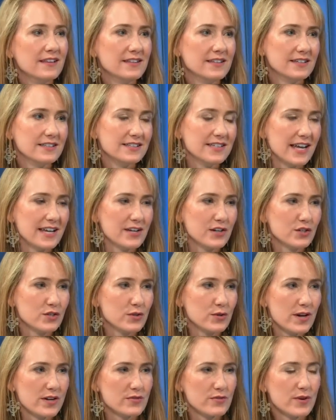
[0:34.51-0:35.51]
The 10-year
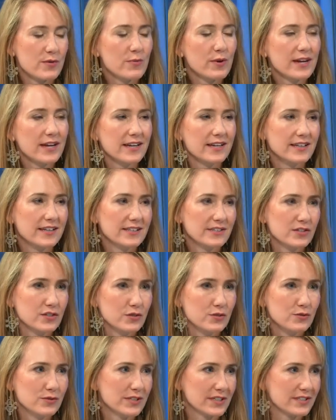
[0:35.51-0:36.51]
Treasury went in
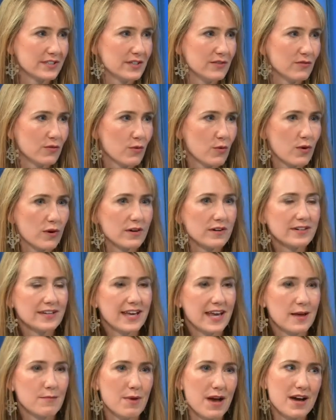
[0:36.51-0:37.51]
at 264,
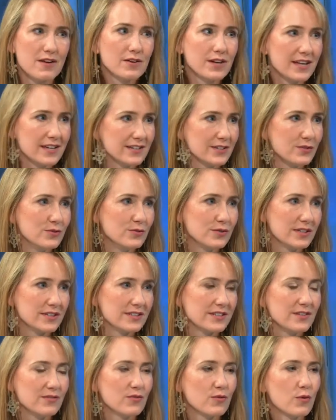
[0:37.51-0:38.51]
came out at
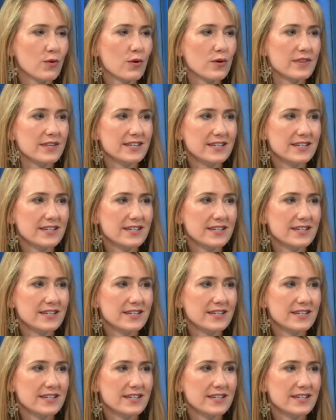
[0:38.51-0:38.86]
264.